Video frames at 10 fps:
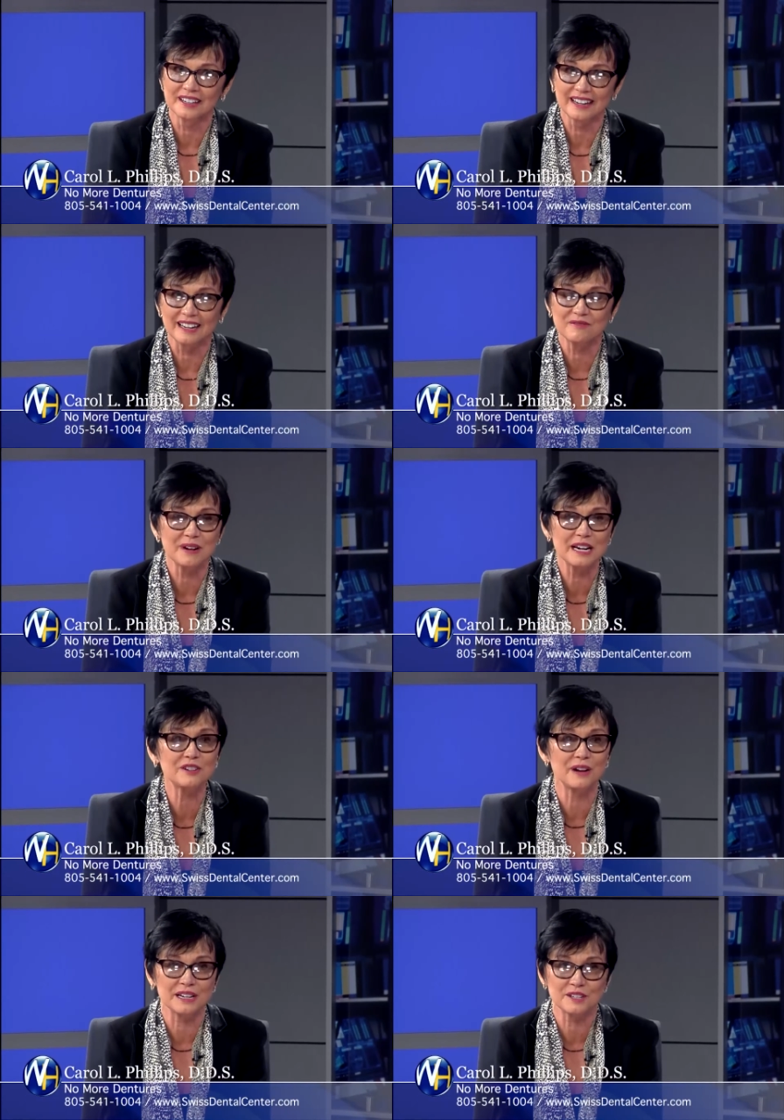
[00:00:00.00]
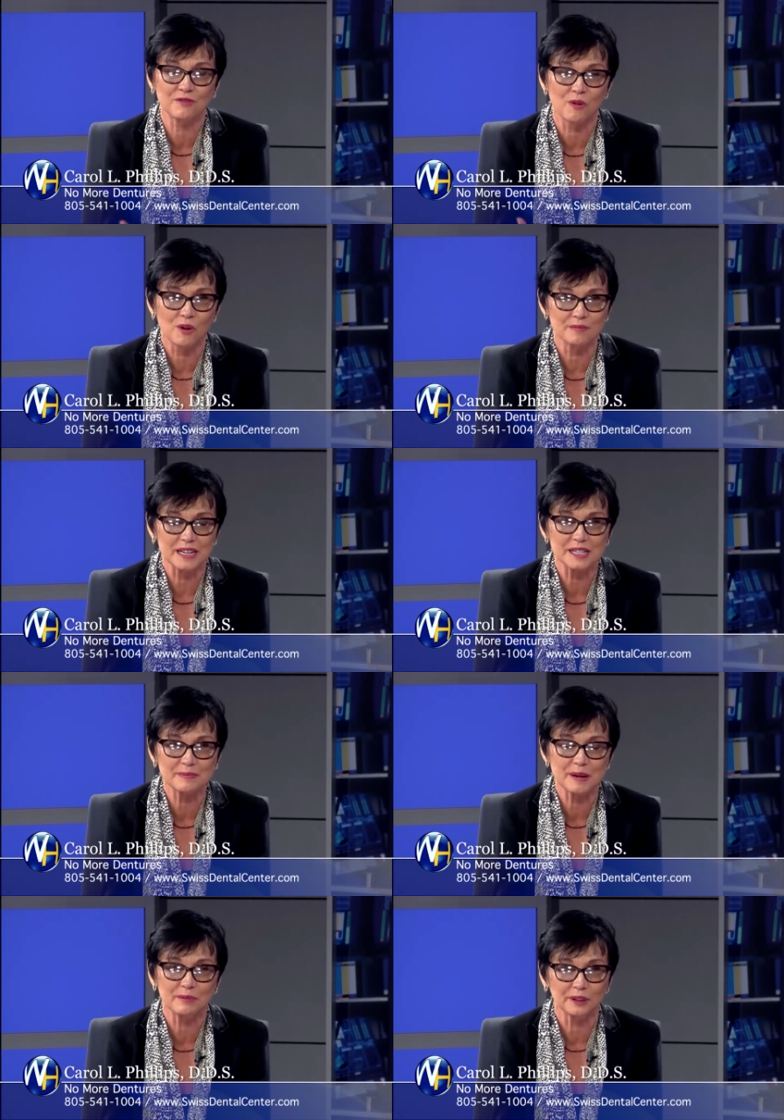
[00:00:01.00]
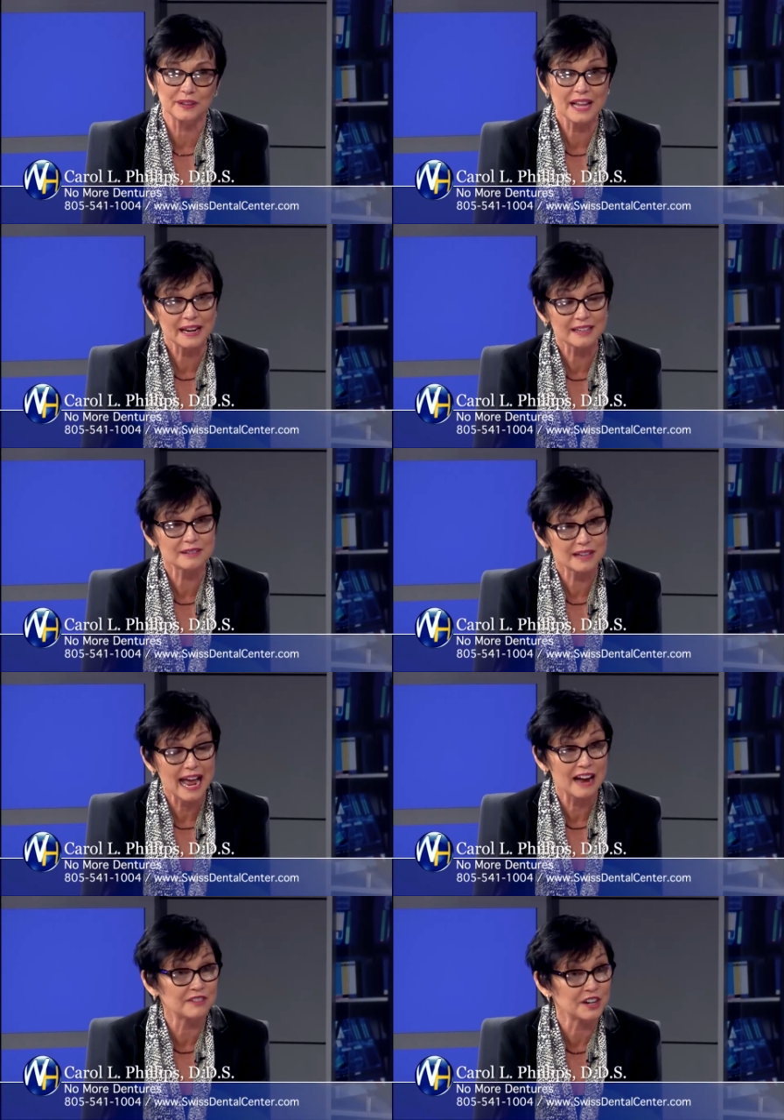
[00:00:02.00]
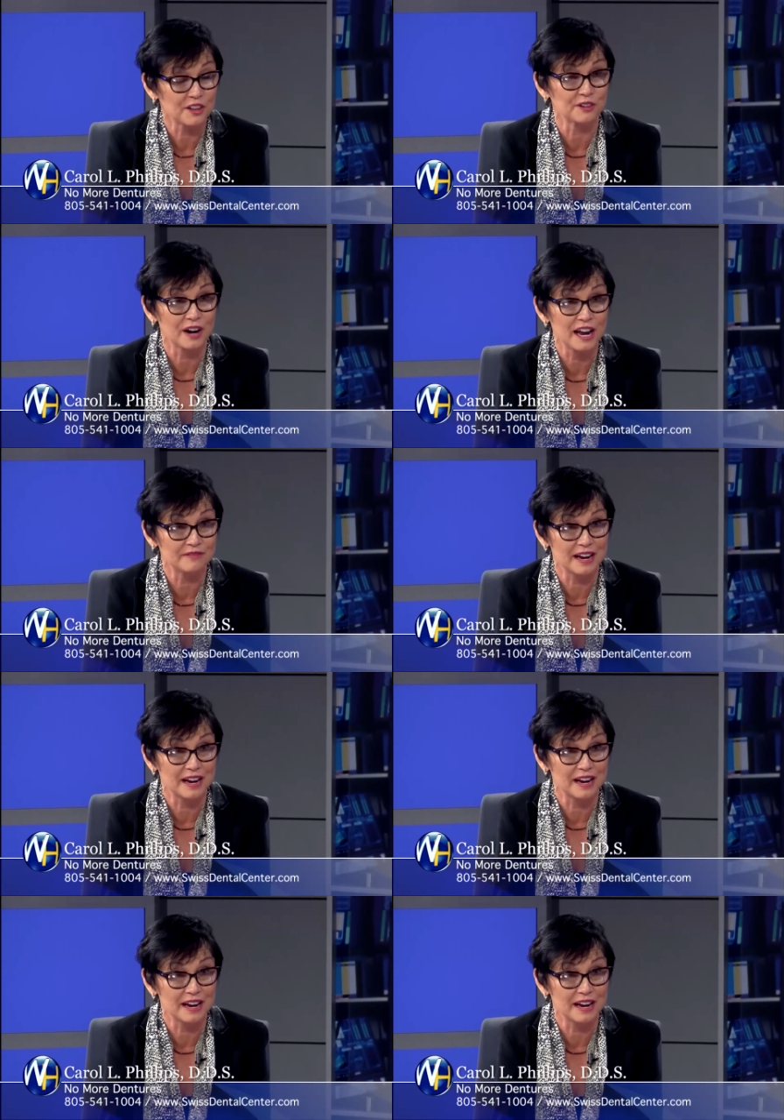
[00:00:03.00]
and we transform these people and they have another life.